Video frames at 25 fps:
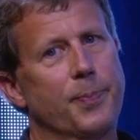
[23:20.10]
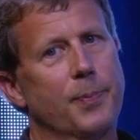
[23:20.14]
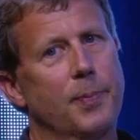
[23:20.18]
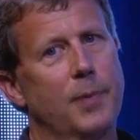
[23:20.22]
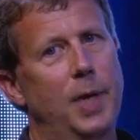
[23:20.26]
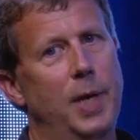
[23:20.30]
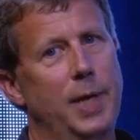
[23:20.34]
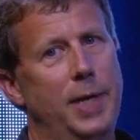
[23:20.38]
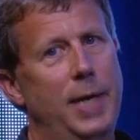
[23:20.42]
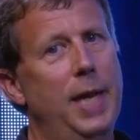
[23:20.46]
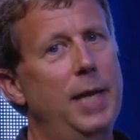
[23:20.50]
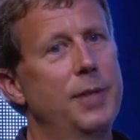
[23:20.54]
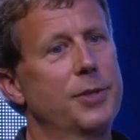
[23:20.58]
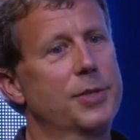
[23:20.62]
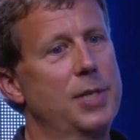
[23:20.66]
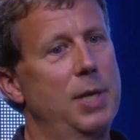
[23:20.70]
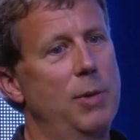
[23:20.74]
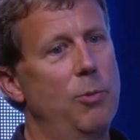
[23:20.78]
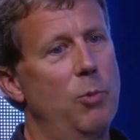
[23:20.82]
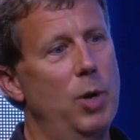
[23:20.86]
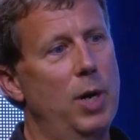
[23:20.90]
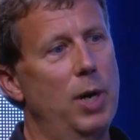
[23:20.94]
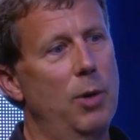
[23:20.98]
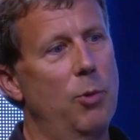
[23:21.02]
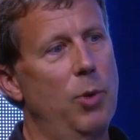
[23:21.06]
again,
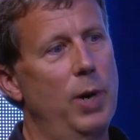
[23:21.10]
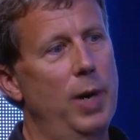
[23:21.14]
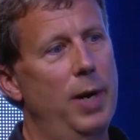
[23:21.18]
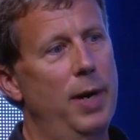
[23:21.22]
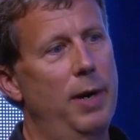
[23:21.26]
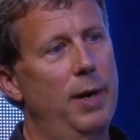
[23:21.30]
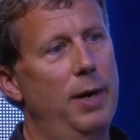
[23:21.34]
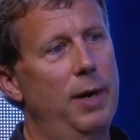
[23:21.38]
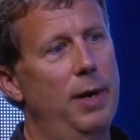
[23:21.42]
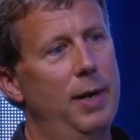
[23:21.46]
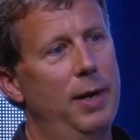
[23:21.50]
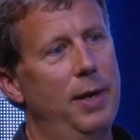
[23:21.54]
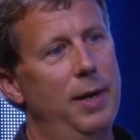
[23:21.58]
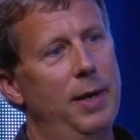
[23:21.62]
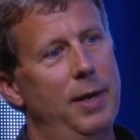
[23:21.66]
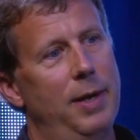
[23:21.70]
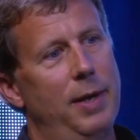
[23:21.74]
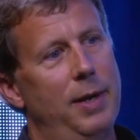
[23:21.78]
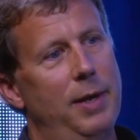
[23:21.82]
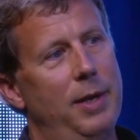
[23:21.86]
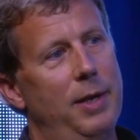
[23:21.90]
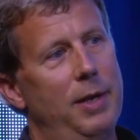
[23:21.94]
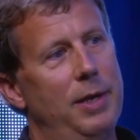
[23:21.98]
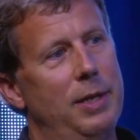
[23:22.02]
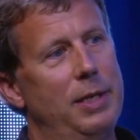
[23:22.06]
somewhere where
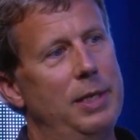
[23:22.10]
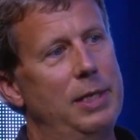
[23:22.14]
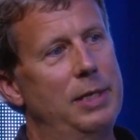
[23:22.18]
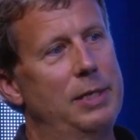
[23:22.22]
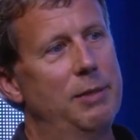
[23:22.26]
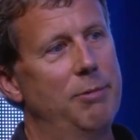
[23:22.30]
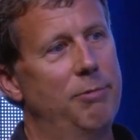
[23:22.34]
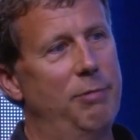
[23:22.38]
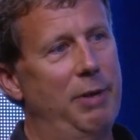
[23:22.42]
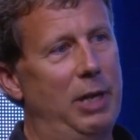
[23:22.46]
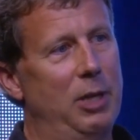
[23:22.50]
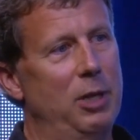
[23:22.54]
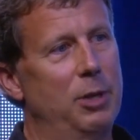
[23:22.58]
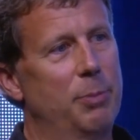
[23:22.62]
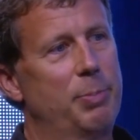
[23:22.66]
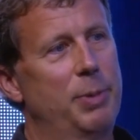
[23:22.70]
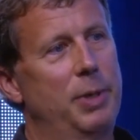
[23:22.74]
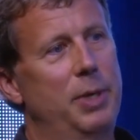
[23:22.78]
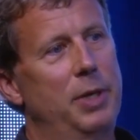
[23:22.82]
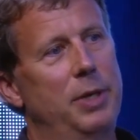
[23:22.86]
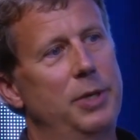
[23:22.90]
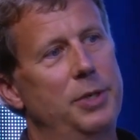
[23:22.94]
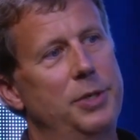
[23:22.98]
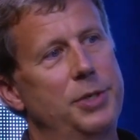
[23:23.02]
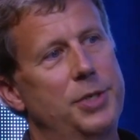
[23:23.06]

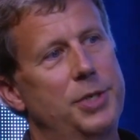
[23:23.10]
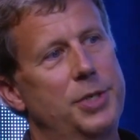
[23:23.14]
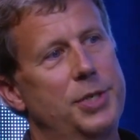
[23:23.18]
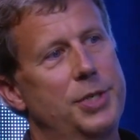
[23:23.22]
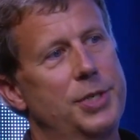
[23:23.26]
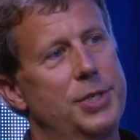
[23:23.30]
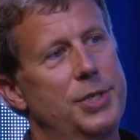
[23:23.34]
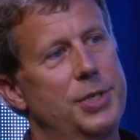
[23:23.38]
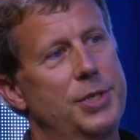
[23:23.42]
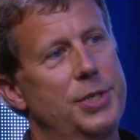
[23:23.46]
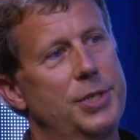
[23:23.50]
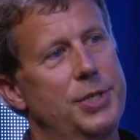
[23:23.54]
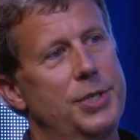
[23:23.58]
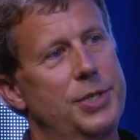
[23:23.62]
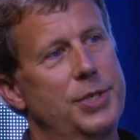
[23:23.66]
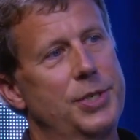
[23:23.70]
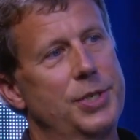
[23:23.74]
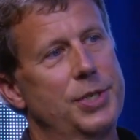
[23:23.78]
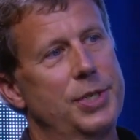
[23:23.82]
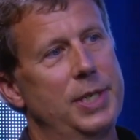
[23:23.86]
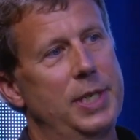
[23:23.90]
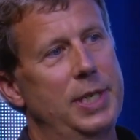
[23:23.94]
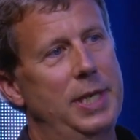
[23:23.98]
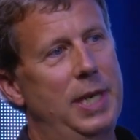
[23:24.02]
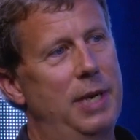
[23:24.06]

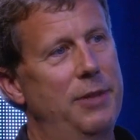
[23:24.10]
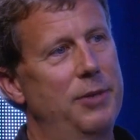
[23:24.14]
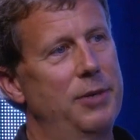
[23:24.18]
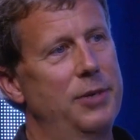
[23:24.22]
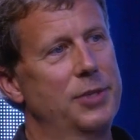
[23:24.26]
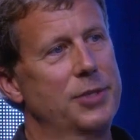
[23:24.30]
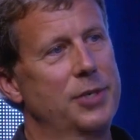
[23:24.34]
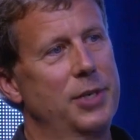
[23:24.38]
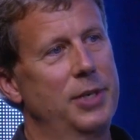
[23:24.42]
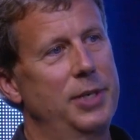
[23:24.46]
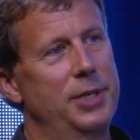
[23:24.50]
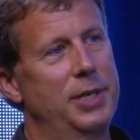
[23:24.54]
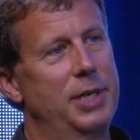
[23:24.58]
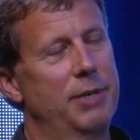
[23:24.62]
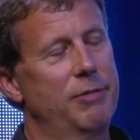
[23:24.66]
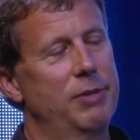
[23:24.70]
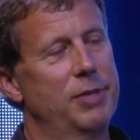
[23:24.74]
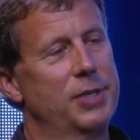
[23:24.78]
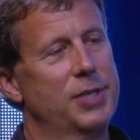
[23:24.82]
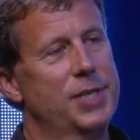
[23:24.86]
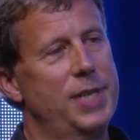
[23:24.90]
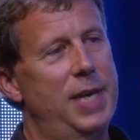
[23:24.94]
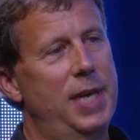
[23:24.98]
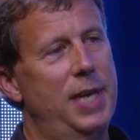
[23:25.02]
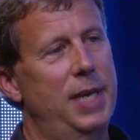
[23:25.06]
developers and others are on
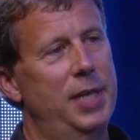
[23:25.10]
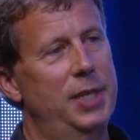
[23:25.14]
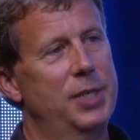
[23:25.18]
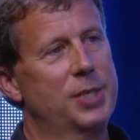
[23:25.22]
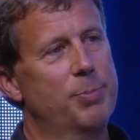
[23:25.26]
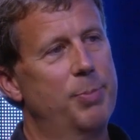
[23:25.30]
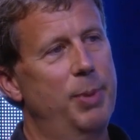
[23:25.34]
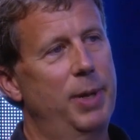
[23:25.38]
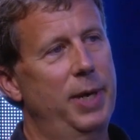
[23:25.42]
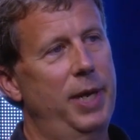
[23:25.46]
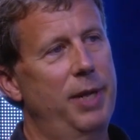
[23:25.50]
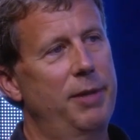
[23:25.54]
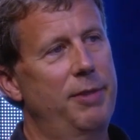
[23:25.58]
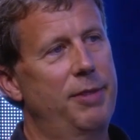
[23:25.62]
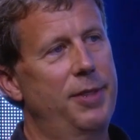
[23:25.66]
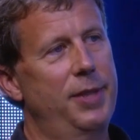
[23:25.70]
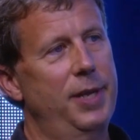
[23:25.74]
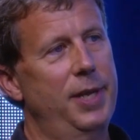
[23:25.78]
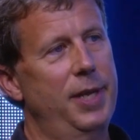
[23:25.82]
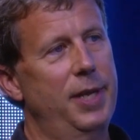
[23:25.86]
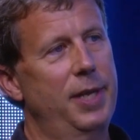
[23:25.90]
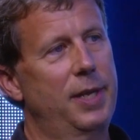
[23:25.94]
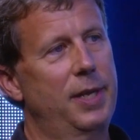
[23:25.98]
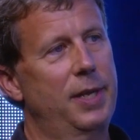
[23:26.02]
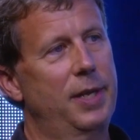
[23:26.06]
different sides, but I
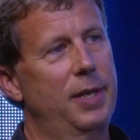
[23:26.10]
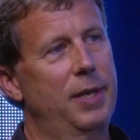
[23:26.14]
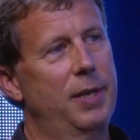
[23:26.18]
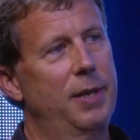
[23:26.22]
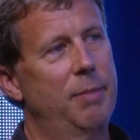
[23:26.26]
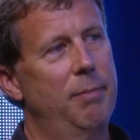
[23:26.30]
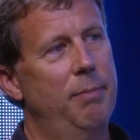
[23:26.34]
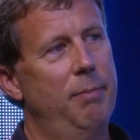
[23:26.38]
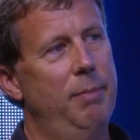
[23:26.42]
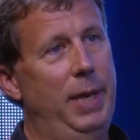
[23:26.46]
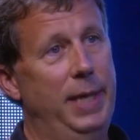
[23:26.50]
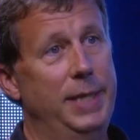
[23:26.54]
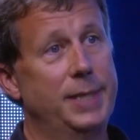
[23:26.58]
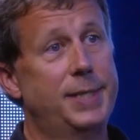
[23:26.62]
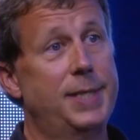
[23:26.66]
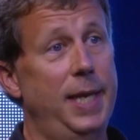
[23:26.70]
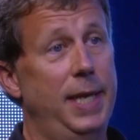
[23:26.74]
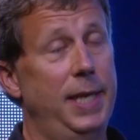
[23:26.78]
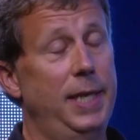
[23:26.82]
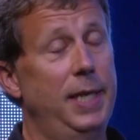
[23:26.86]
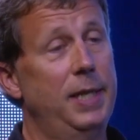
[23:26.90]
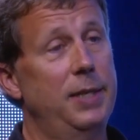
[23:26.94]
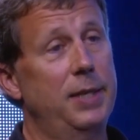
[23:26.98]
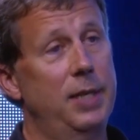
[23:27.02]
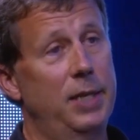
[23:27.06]
think
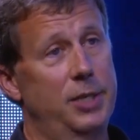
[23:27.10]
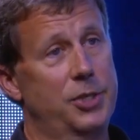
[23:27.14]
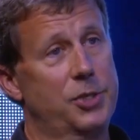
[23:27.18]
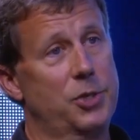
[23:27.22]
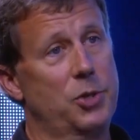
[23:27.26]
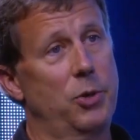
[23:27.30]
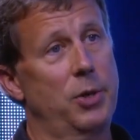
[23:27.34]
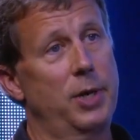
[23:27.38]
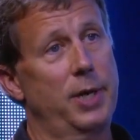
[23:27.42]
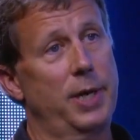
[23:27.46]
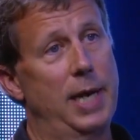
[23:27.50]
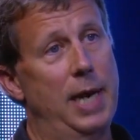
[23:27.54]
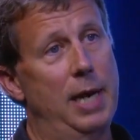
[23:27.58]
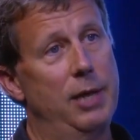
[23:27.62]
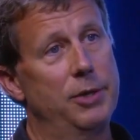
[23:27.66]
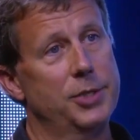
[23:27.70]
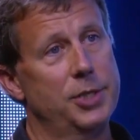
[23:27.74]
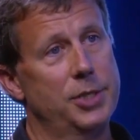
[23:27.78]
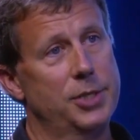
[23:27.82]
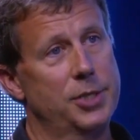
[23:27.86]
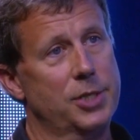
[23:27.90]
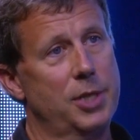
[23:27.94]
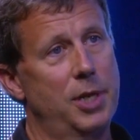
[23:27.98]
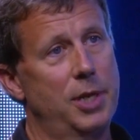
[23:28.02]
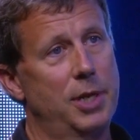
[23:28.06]
maintaining the historic
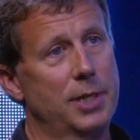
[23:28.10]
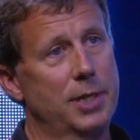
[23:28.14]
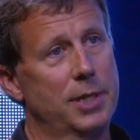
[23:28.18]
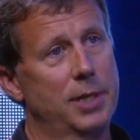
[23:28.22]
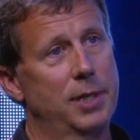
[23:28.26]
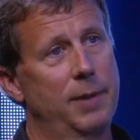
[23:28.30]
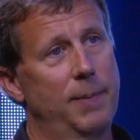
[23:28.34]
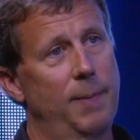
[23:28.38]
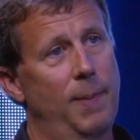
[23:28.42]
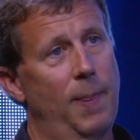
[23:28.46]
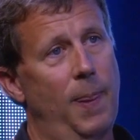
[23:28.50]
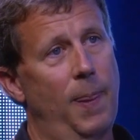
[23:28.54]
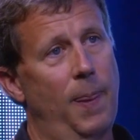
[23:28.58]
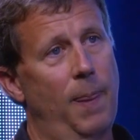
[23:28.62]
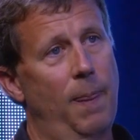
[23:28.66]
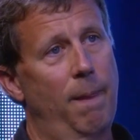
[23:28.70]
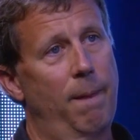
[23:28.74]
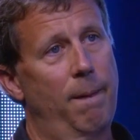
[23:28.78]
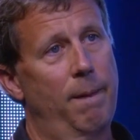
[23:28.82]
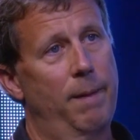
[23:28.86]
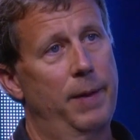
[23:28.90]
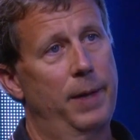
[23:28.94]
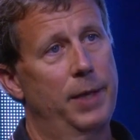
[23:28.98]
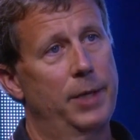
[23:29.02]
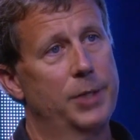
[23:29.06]
housing stock
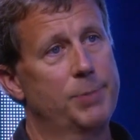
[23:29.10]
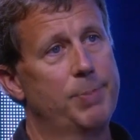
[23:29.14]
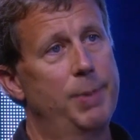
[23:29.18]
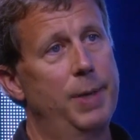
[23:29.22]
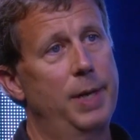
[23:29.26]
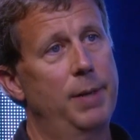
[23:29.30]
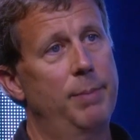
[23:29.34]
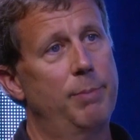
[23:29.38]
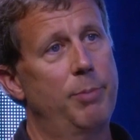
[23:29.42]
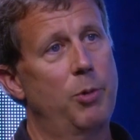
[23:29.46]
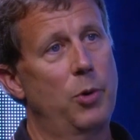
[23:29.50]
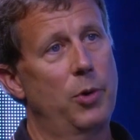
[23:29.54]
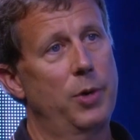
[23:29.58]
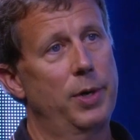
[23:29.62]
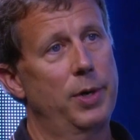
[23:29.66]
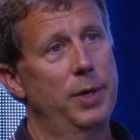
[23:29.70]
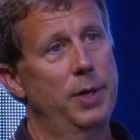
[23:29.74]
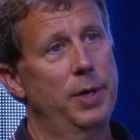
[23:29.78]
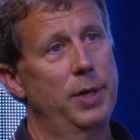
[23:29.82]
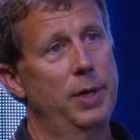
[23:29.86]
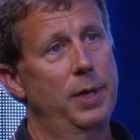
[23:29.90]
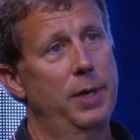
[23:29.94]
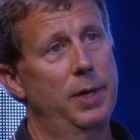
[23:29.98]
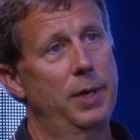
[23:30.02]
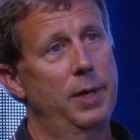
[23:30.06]
has been
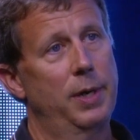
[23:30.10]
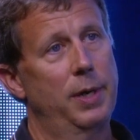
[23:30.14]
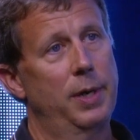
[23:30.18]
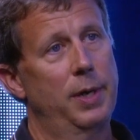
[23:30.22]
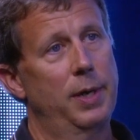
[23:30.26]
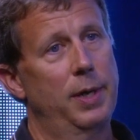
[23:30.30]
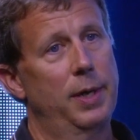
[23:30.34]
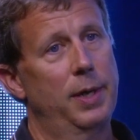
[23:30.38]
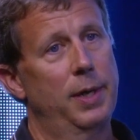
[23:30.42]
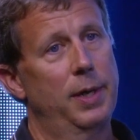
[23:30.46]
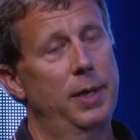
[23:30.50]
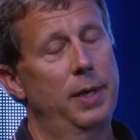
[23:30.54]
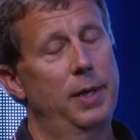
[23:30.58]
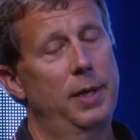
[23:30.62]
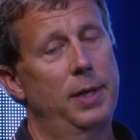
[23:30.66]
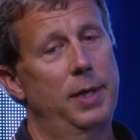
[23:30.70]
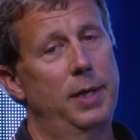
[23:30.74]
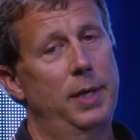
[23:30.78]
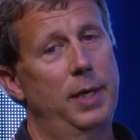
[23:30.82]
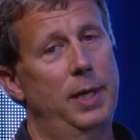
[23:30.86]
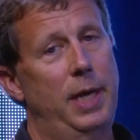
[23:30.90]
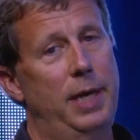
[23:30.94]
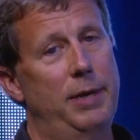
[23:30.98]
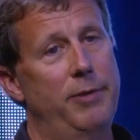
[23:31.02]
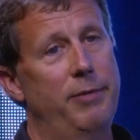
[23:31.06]
important. Right.
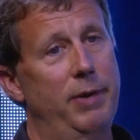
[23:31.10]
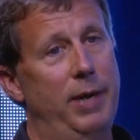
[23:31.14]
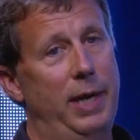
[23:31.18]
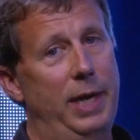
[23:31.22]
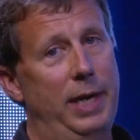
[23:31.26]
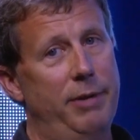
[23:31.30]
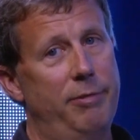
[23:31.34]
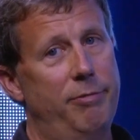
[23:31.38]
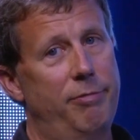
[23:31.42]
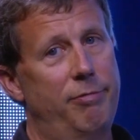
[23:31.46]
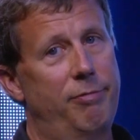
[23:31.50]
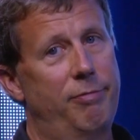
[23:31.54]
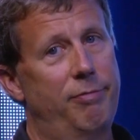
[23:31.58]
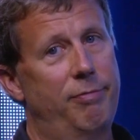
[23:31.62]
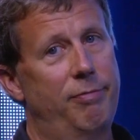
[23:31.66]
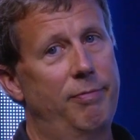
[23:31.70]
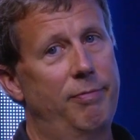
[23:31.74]
I've